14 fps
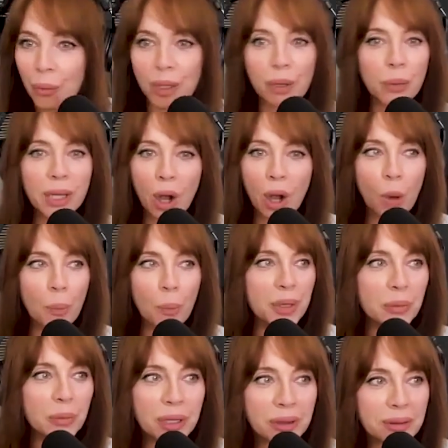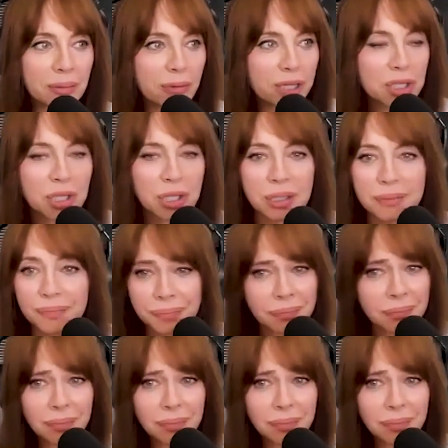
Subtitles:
we open with Richard